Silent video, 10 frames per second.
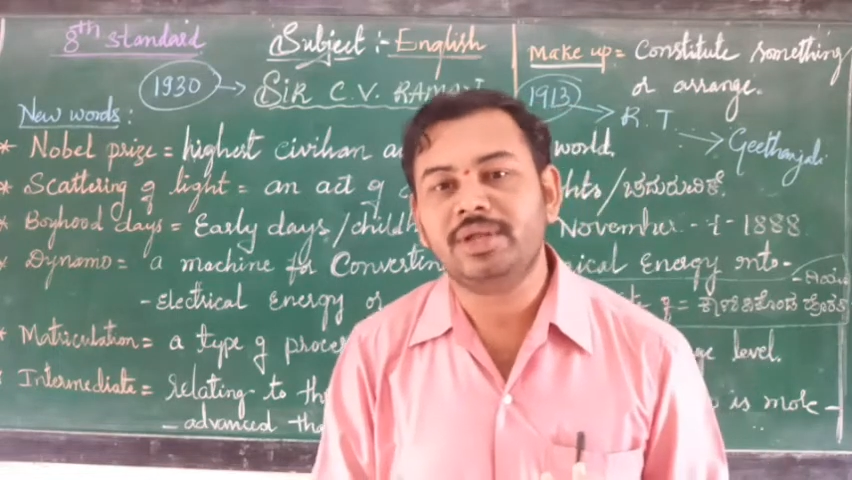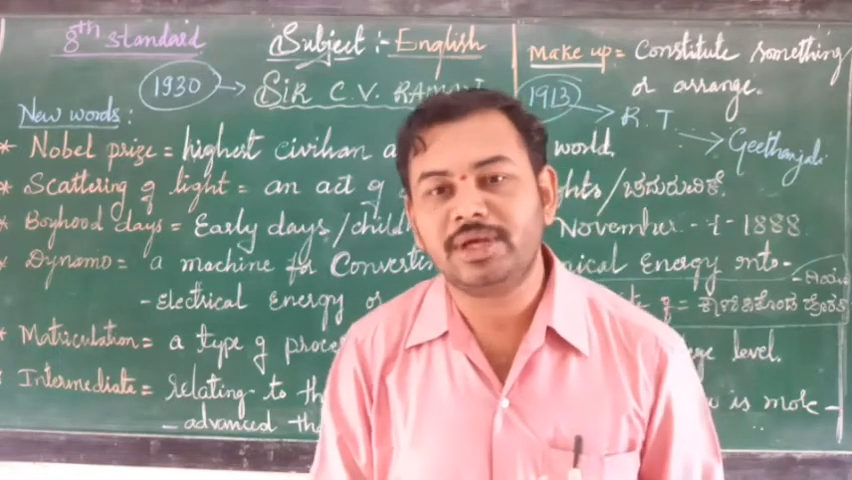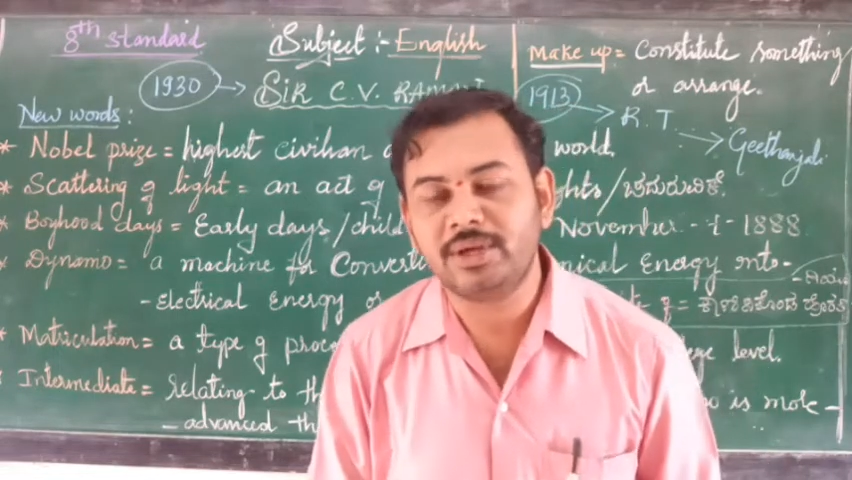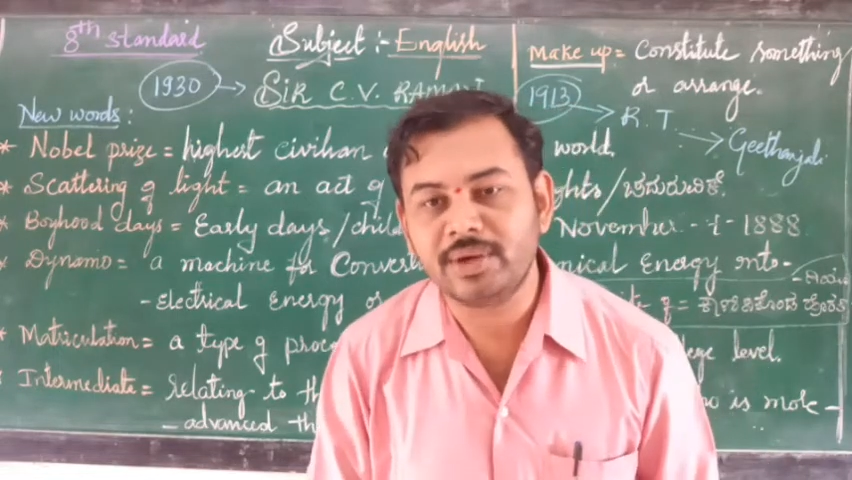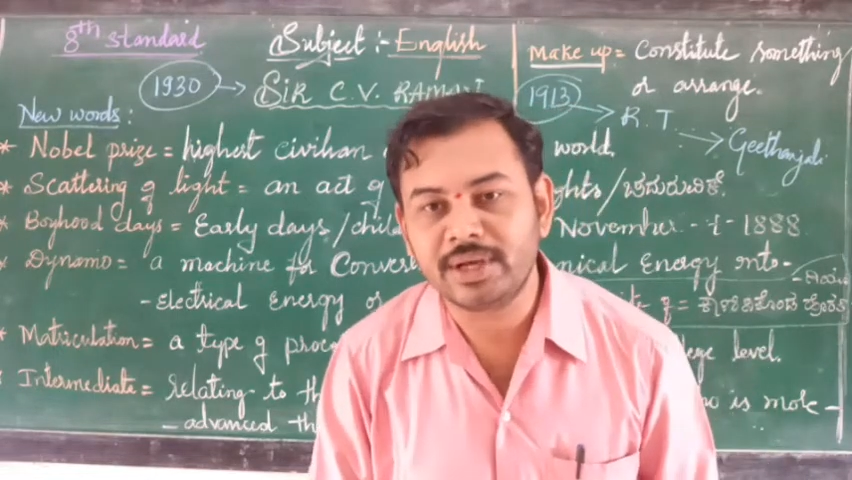
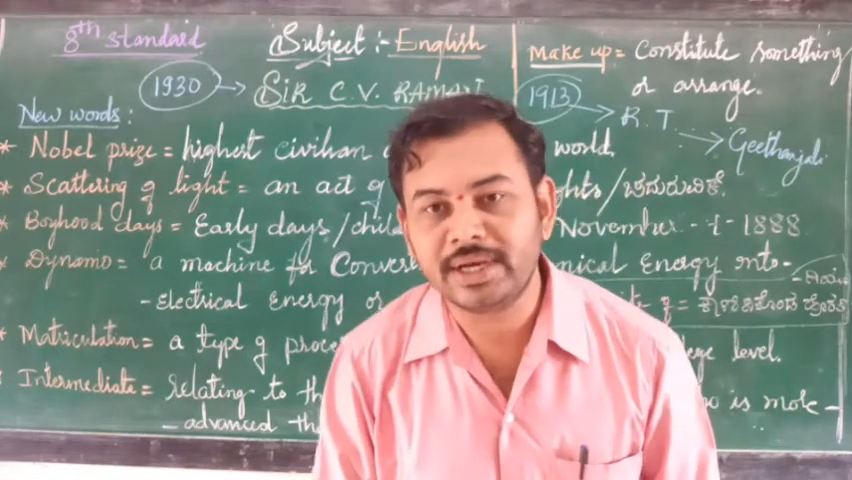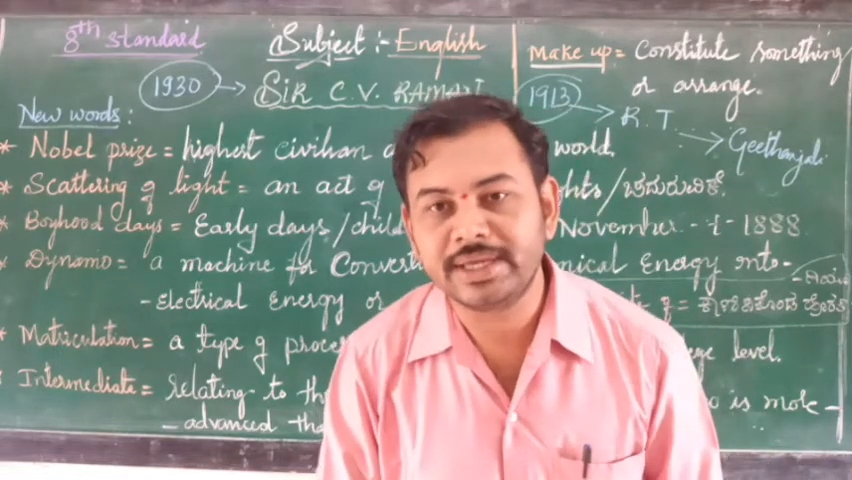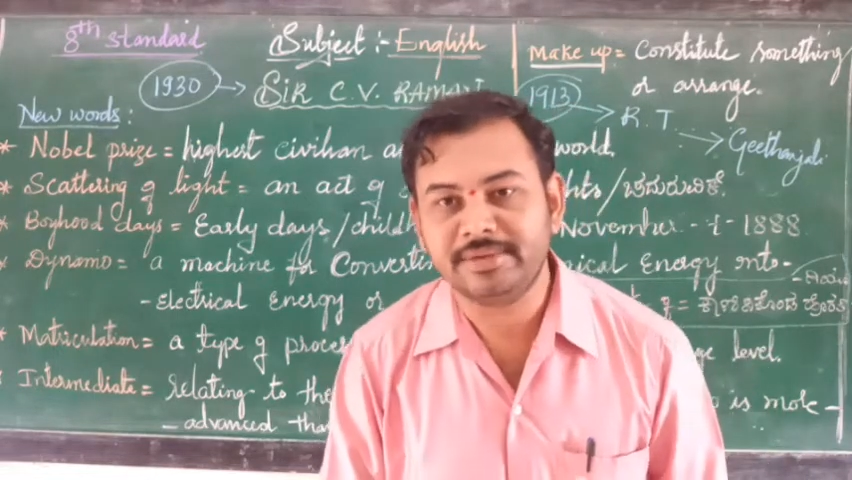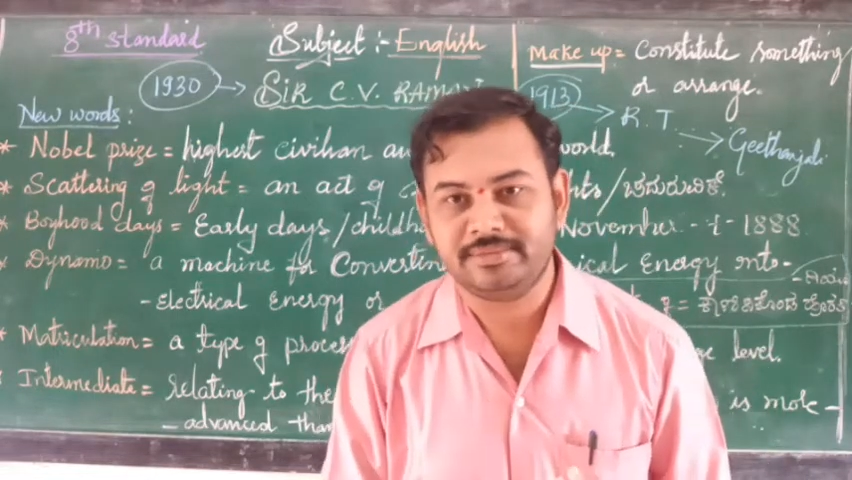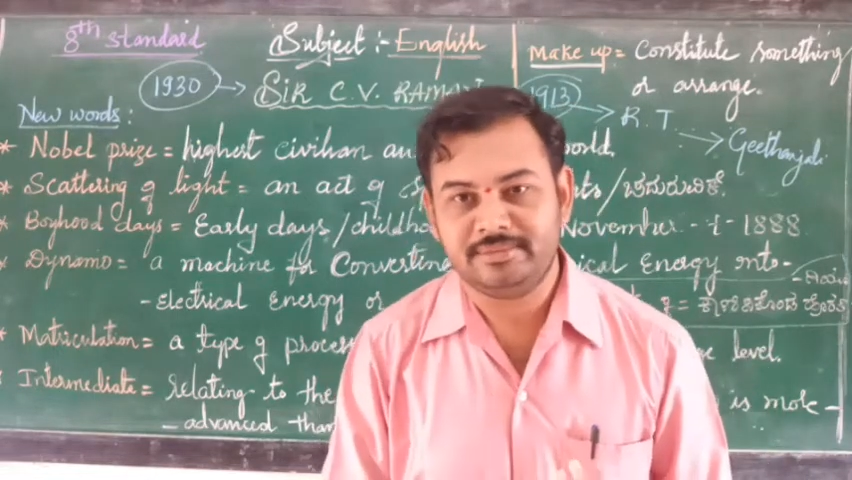
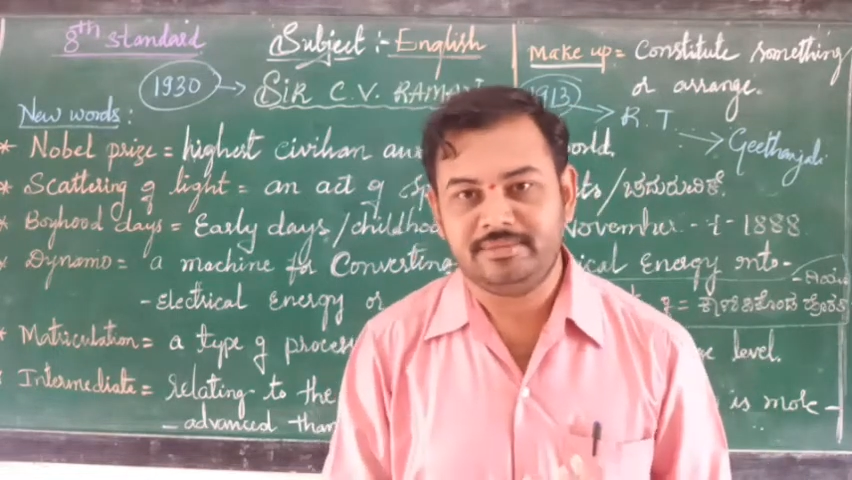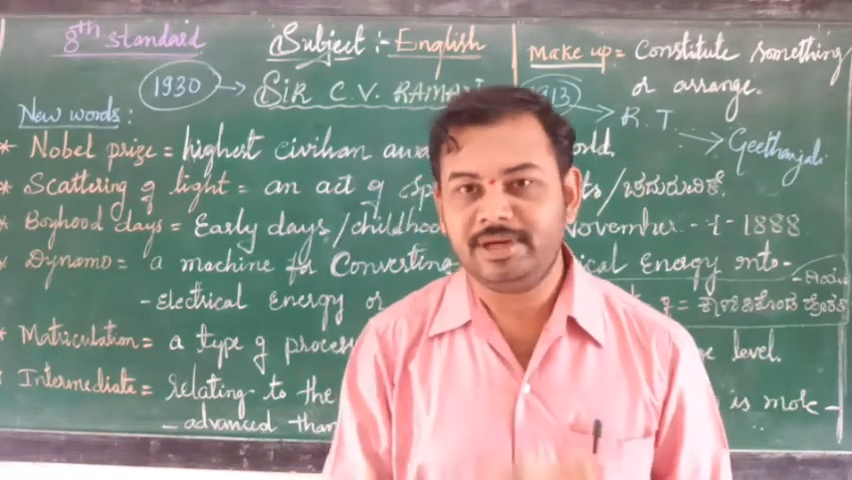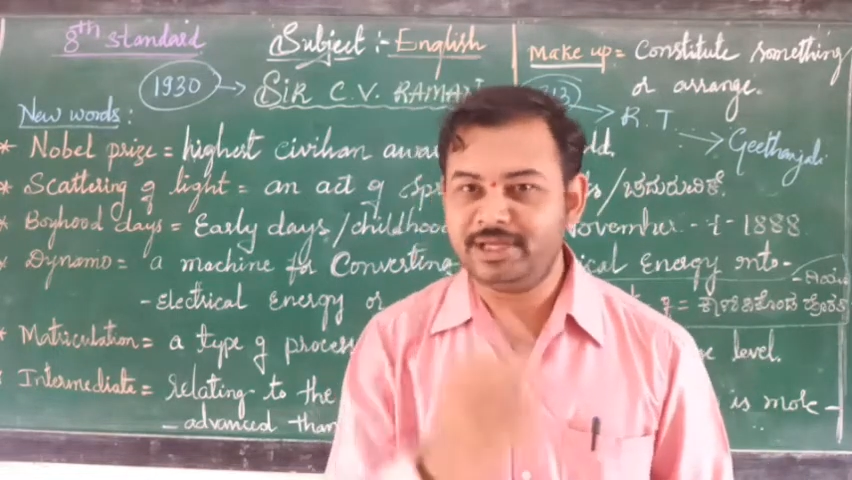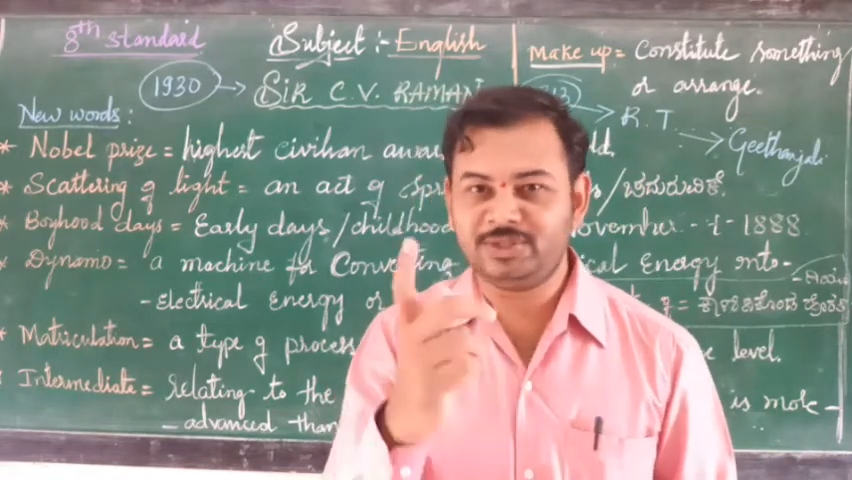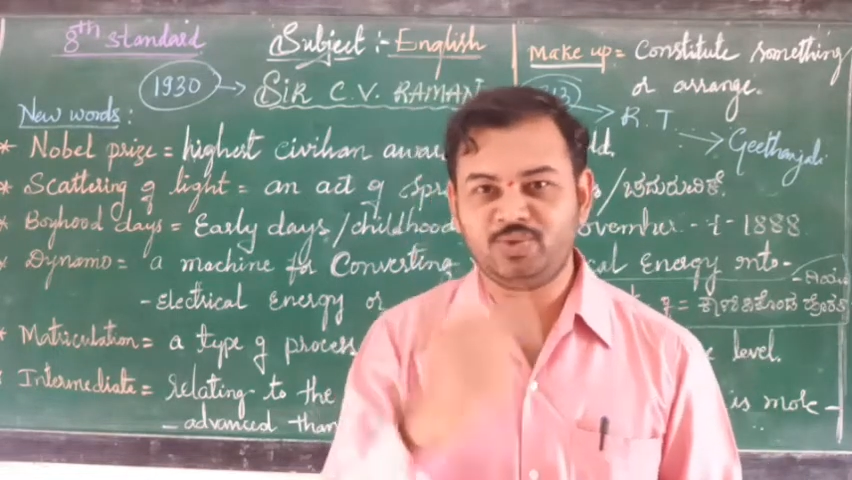regularly. My
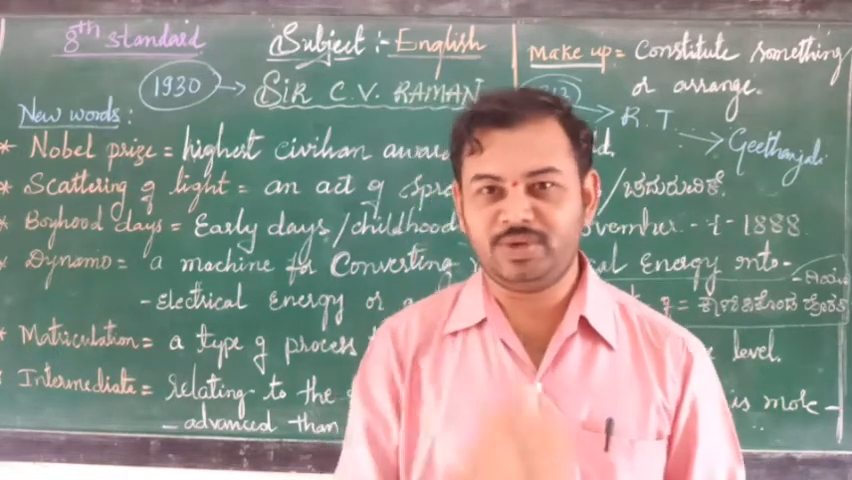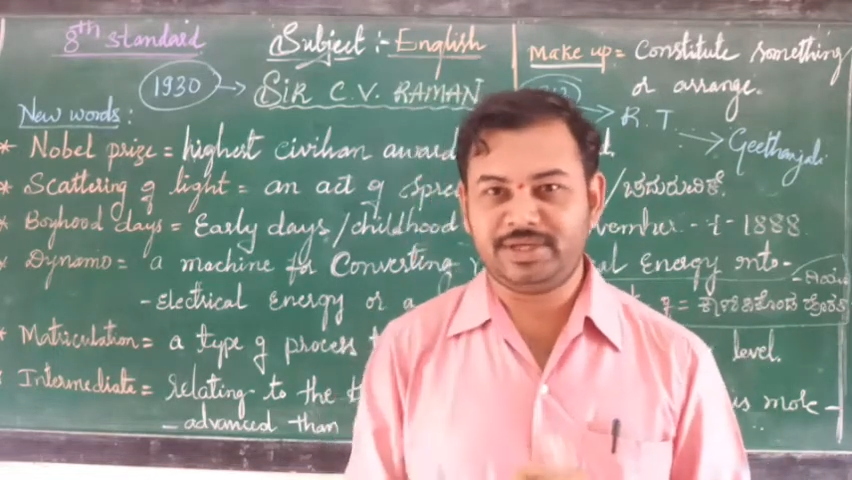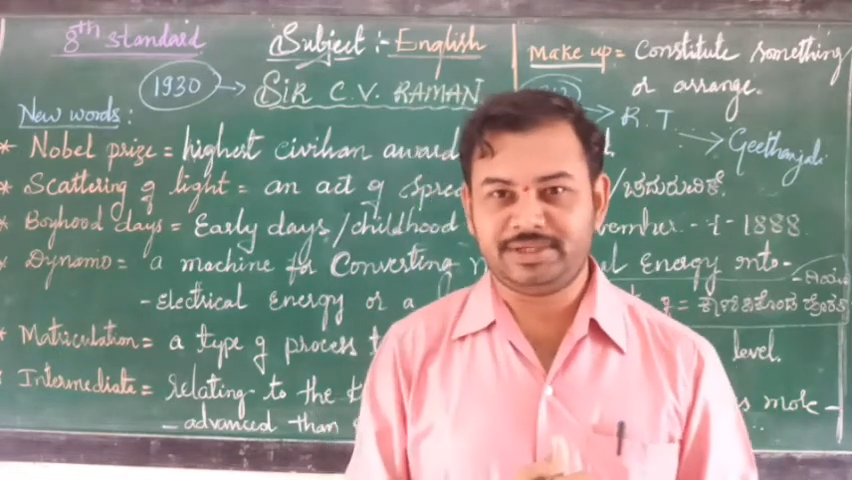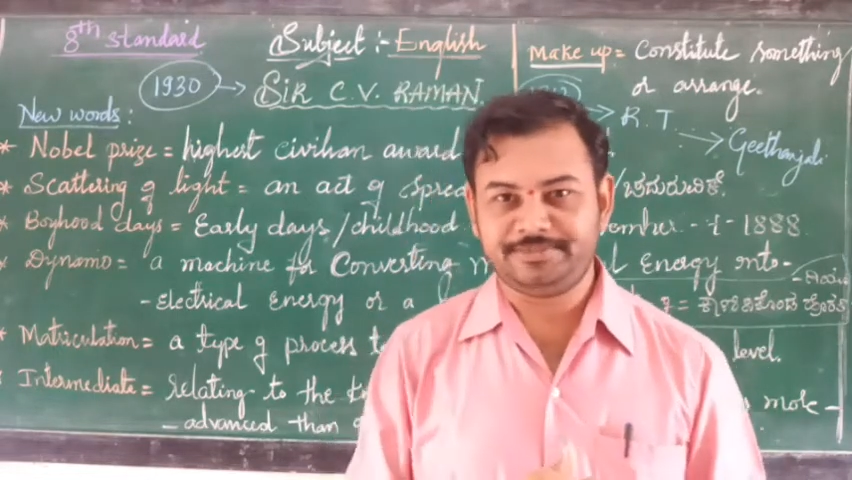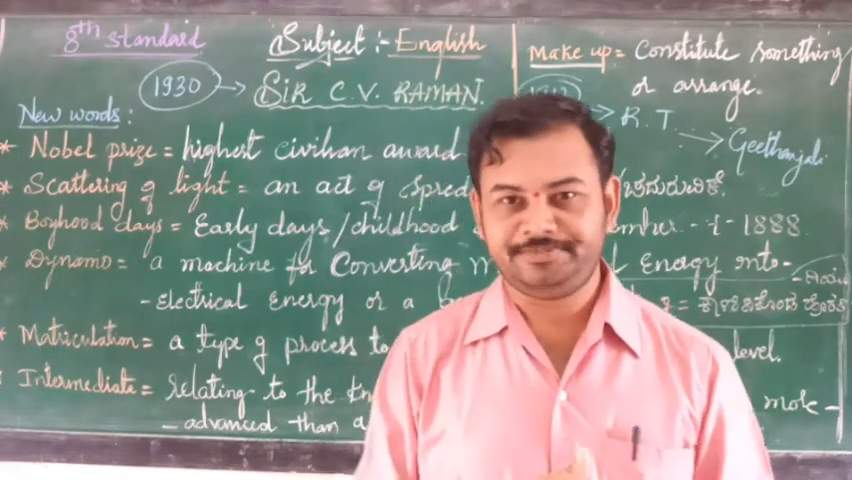dear student,